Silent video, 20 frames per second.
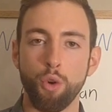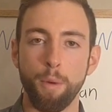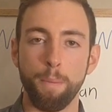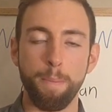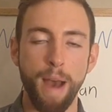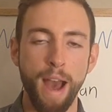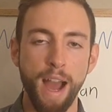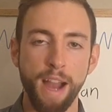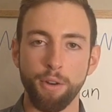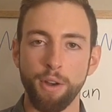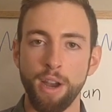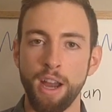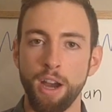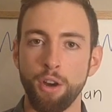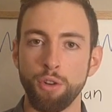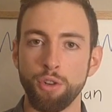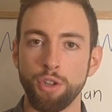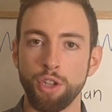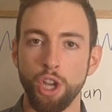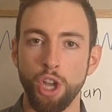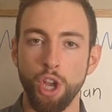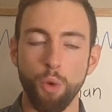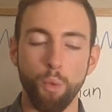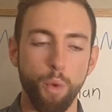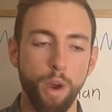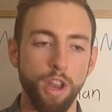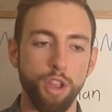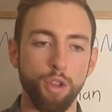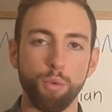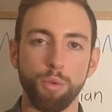background,
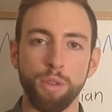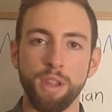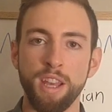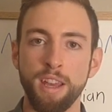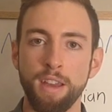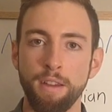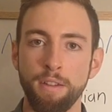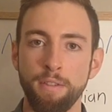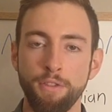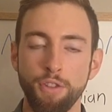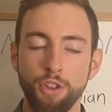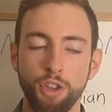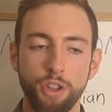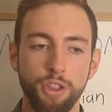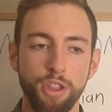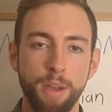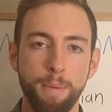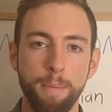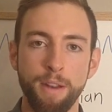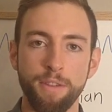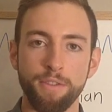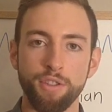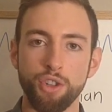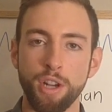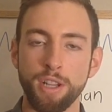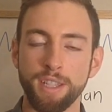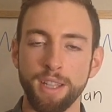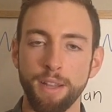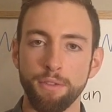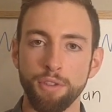where you live, the amount of
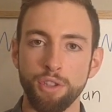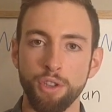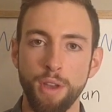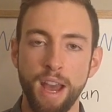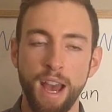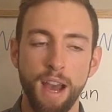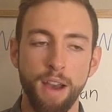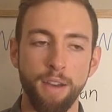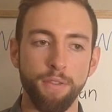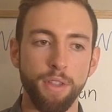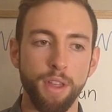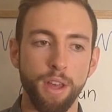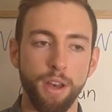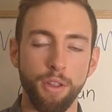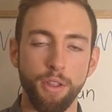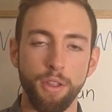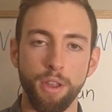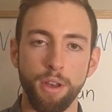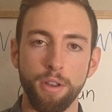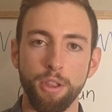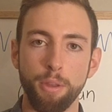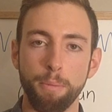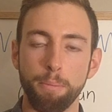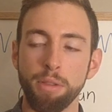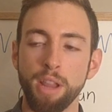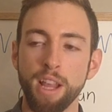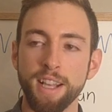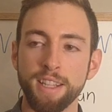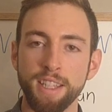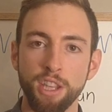stress levels you have, the
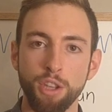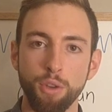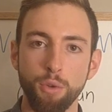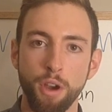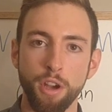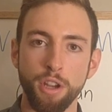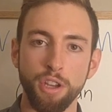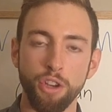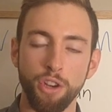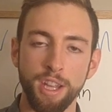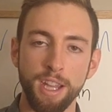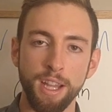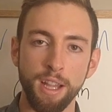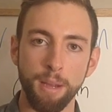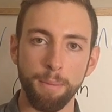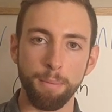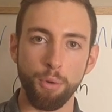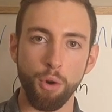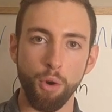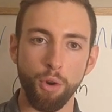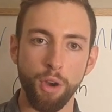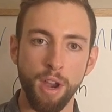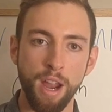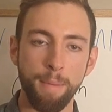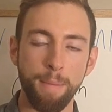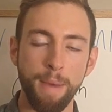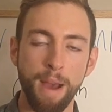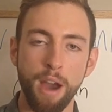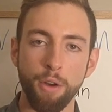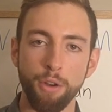place that you are in your healing
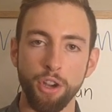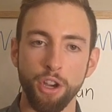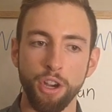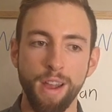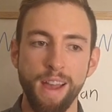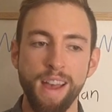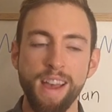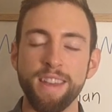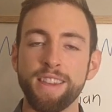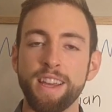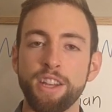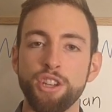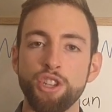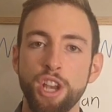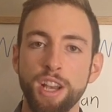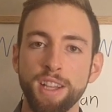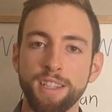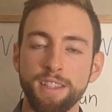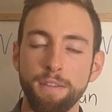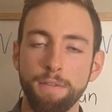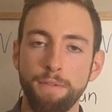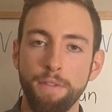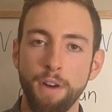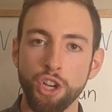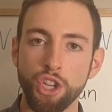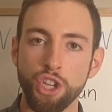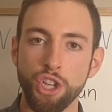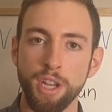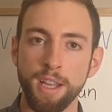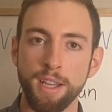program, how your digestive
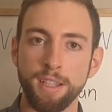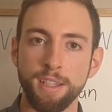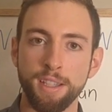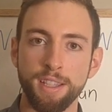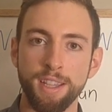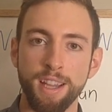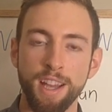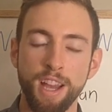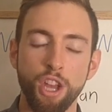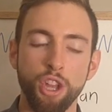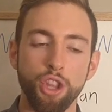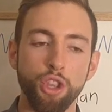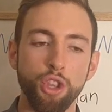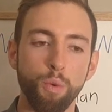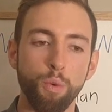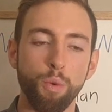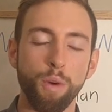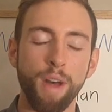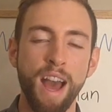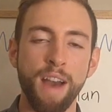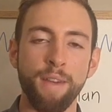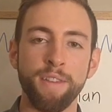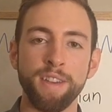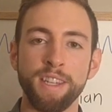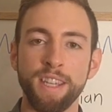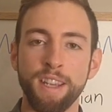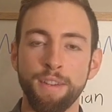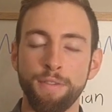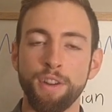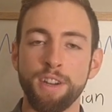function is, you will have a
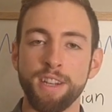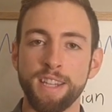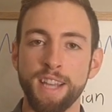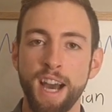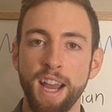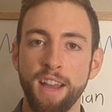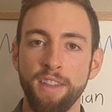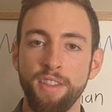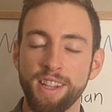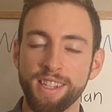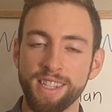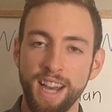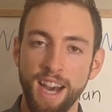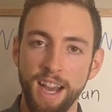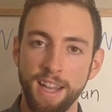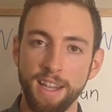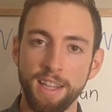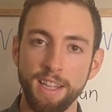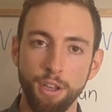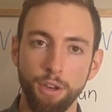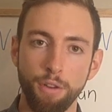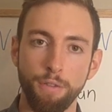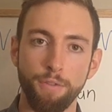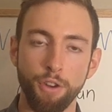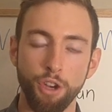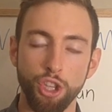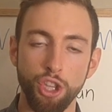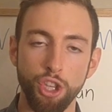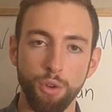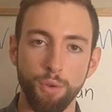different diet that's ideal
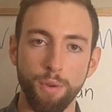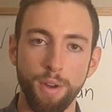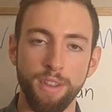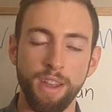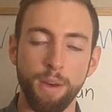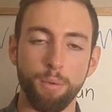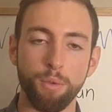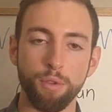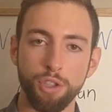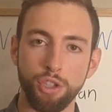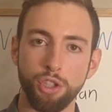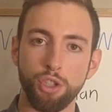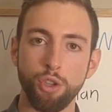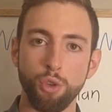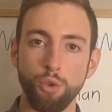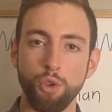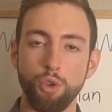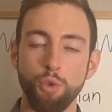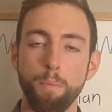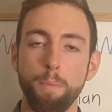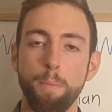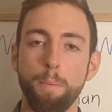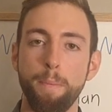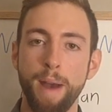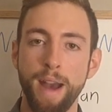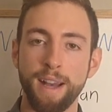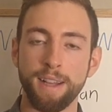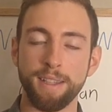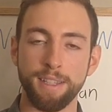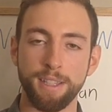for you and that will suit you
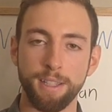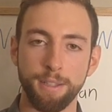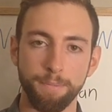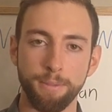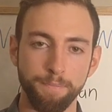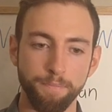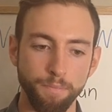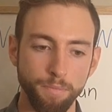best.